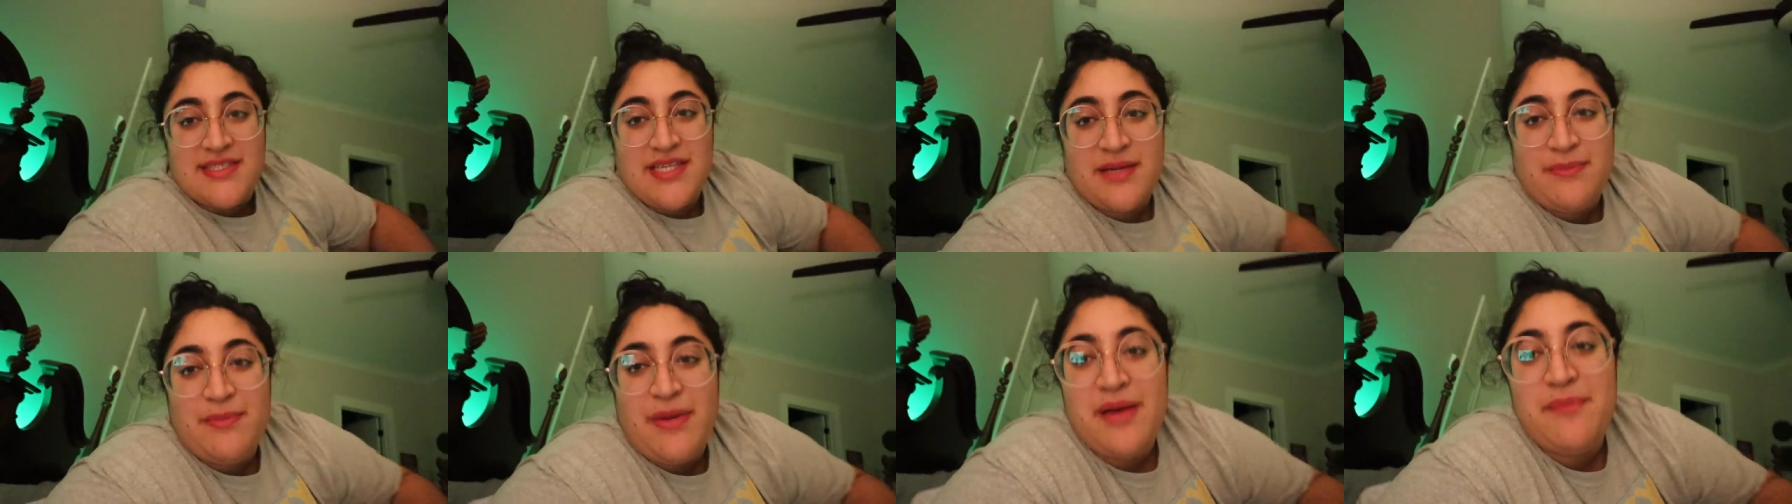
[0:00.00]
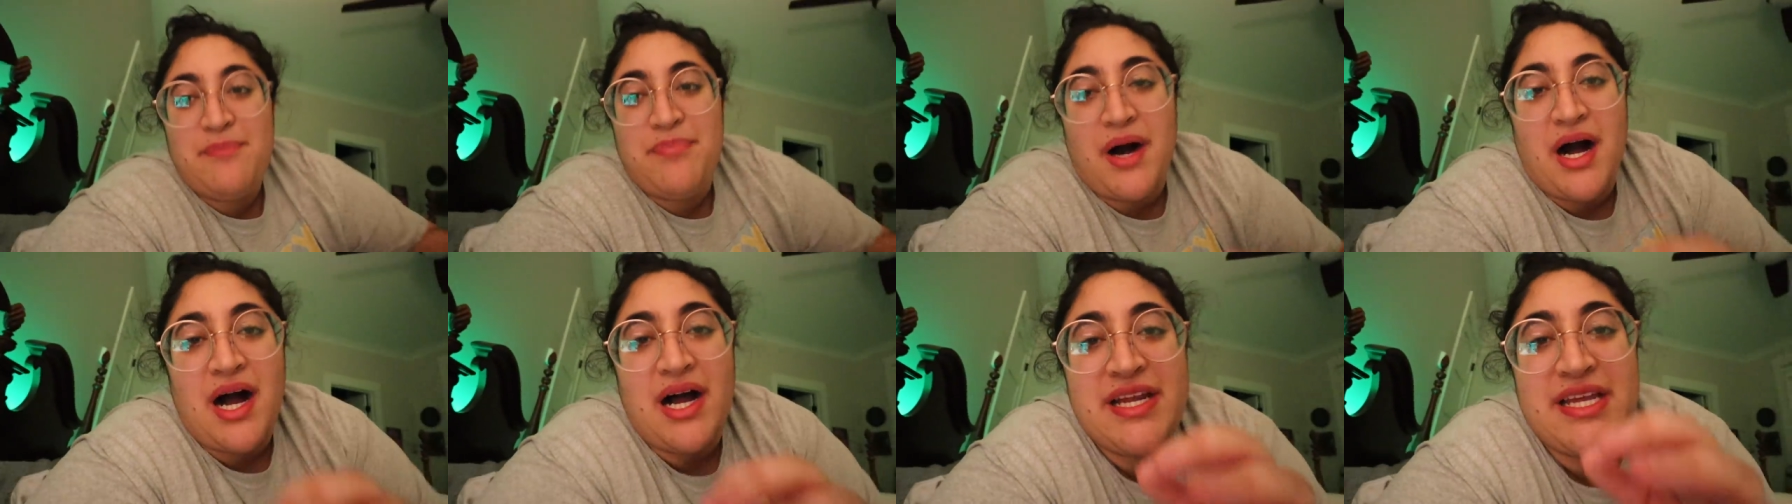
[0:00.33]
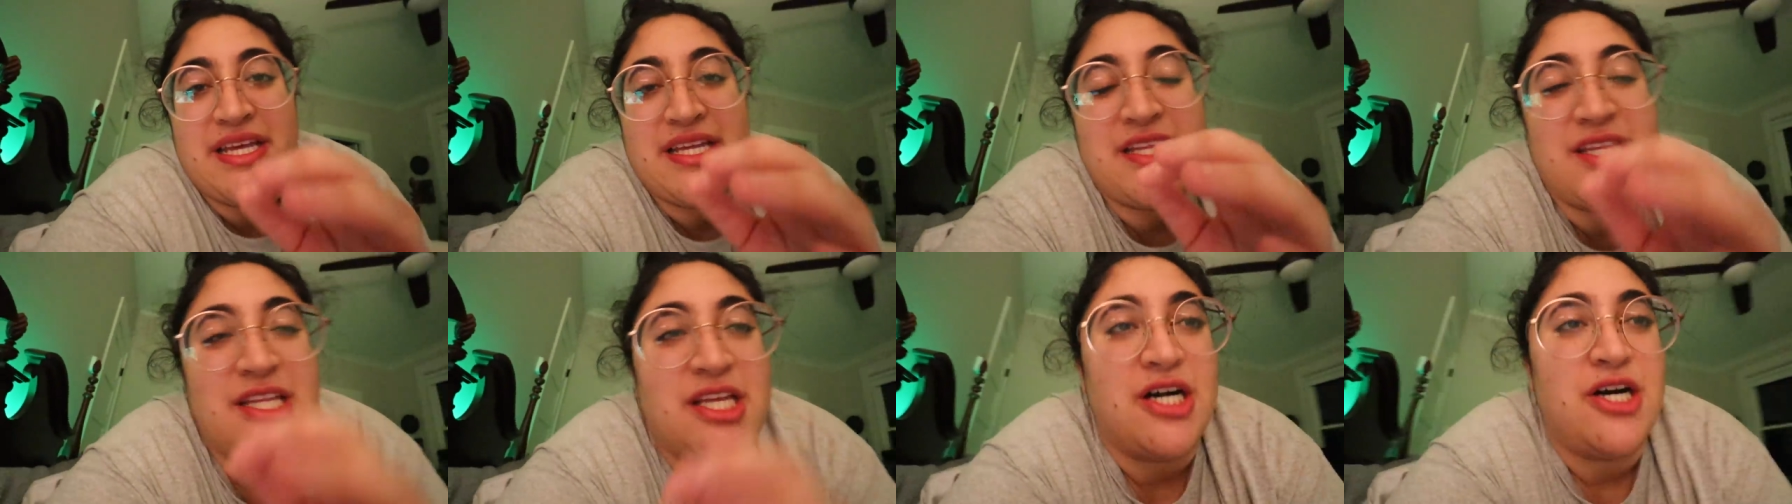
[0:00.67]
my
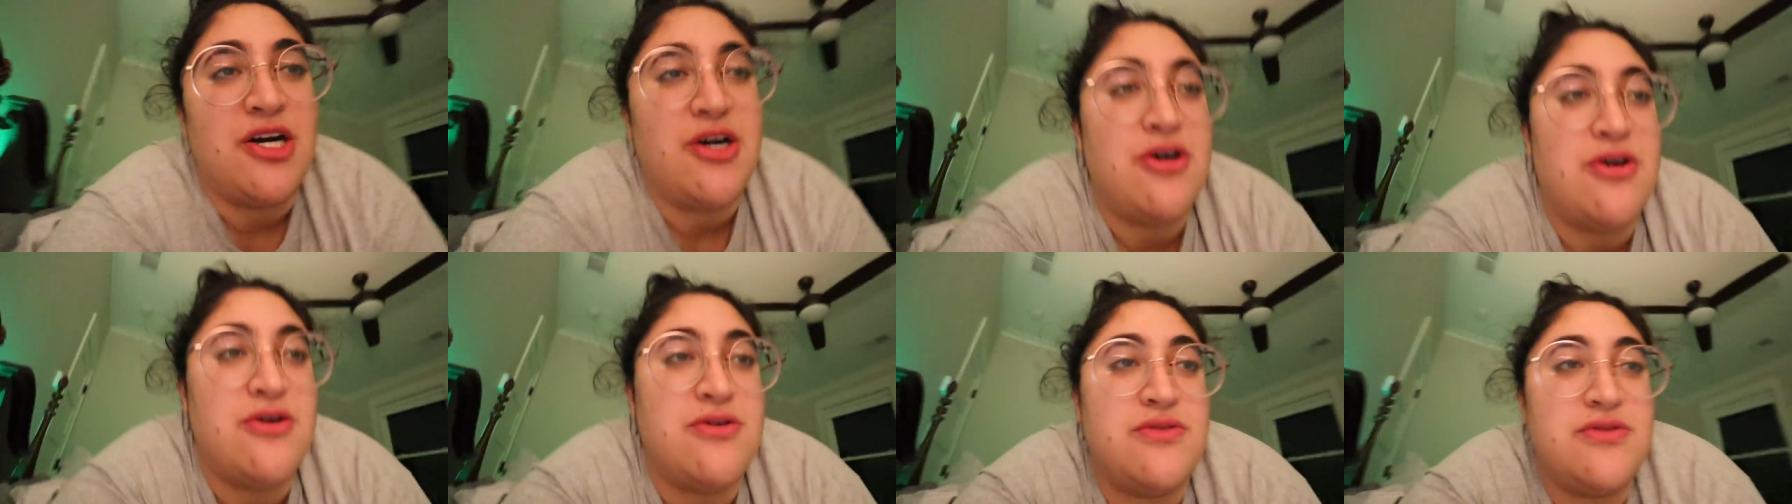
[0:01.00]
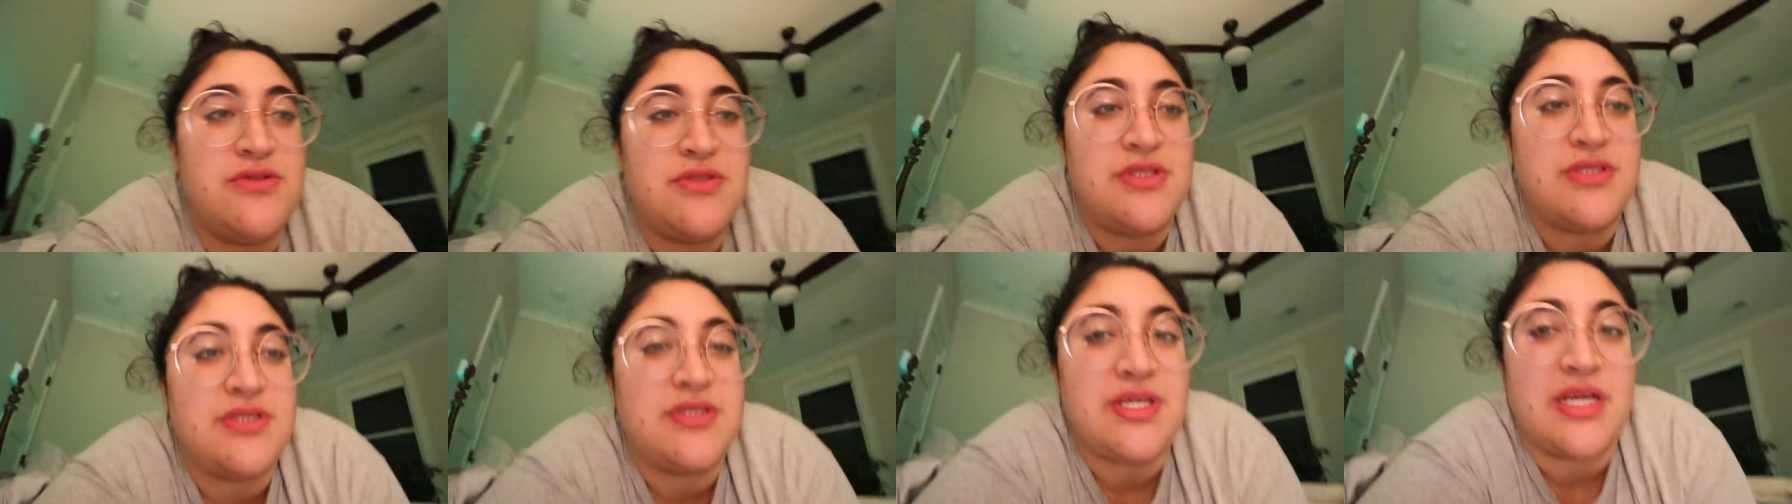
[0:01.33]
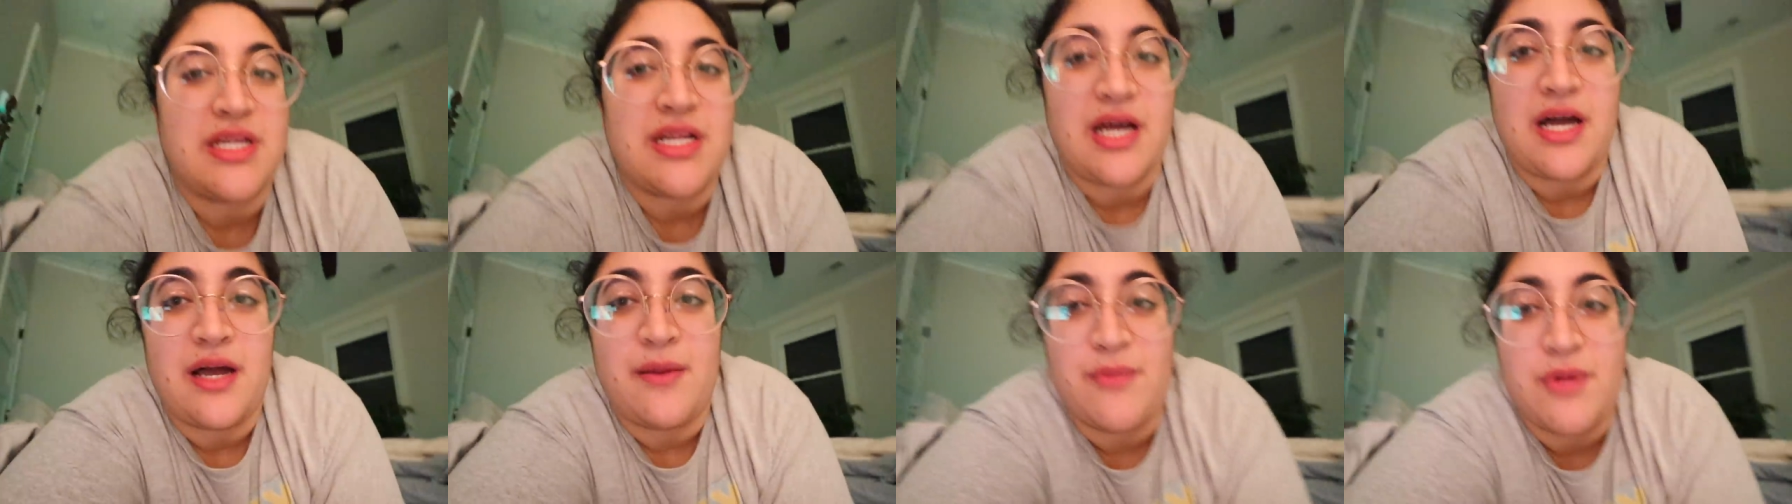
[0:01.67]
body knows
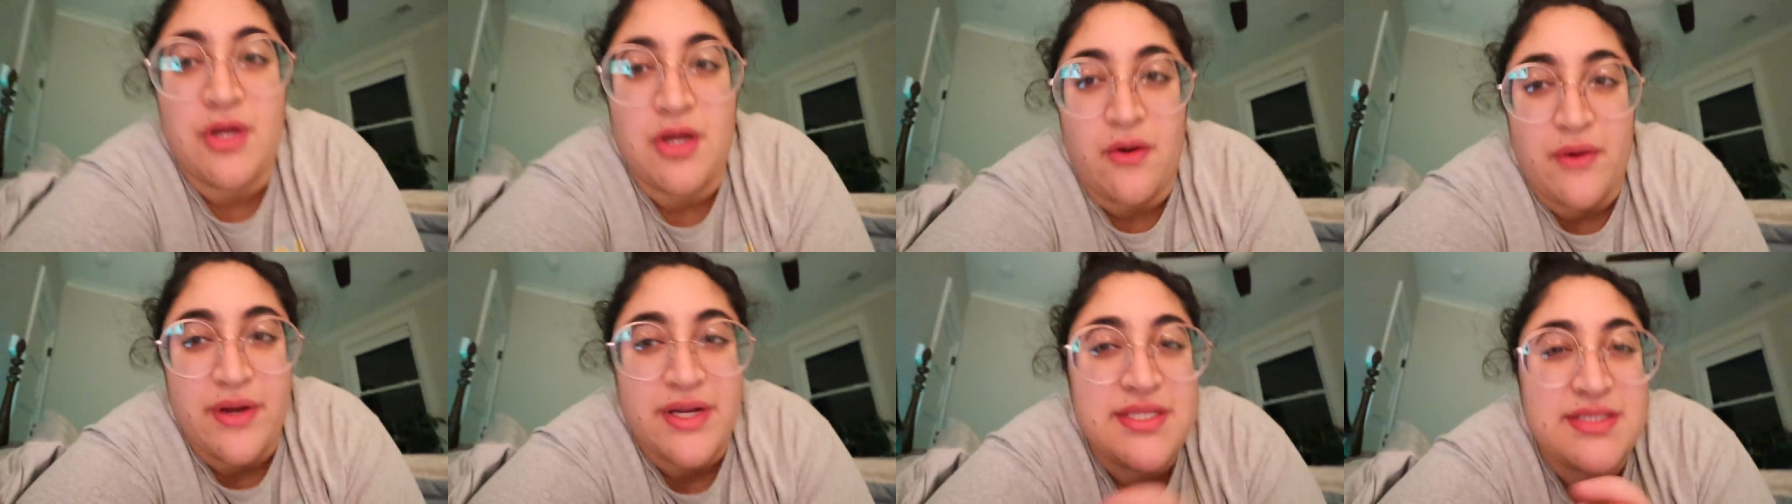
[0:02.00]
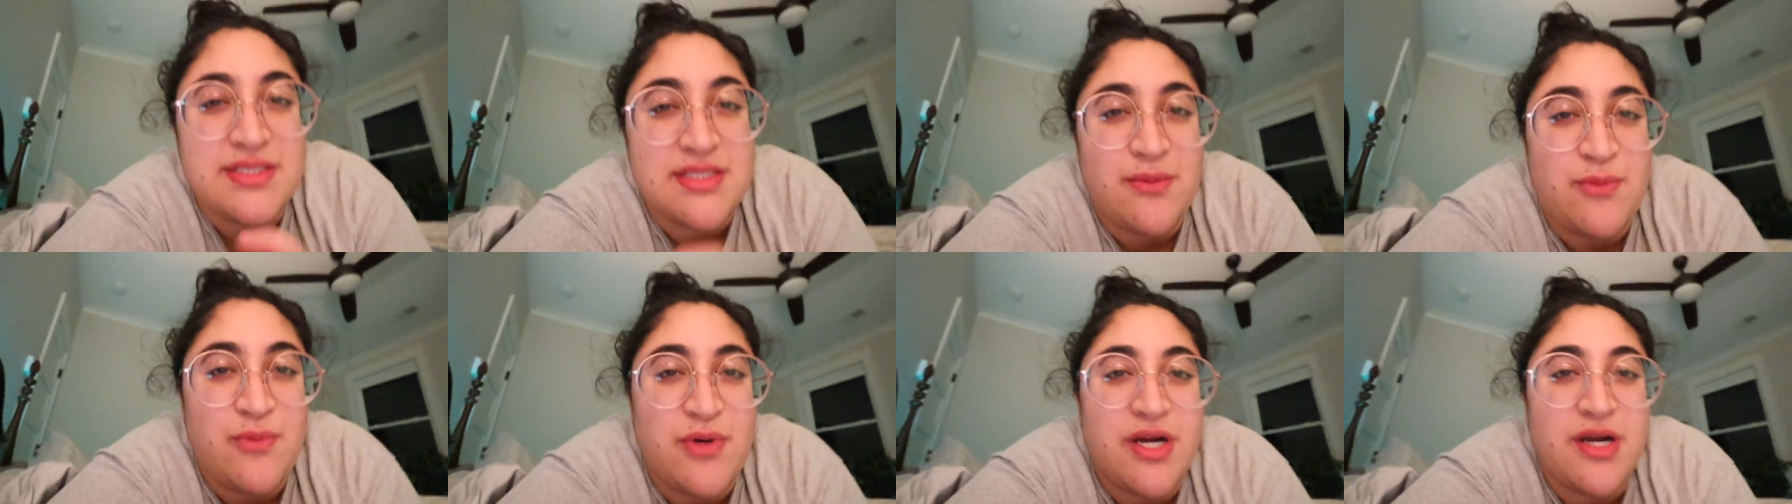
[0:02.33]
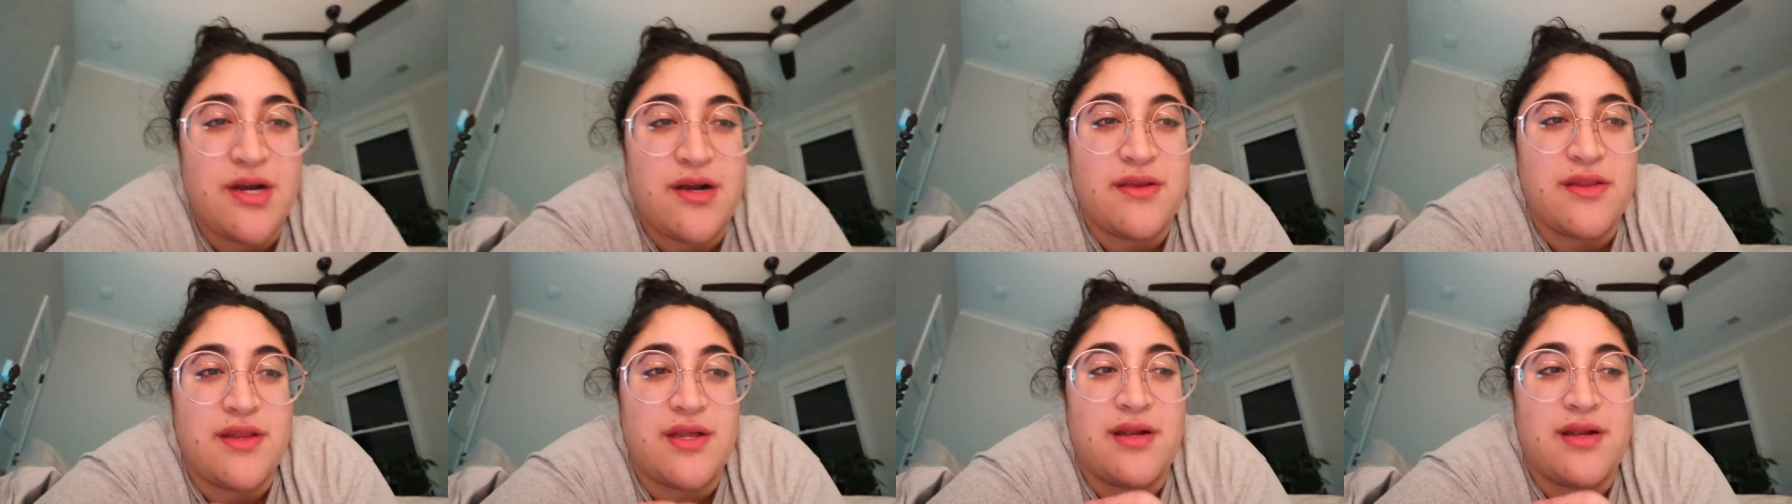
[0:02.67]
that I'm going somewhere,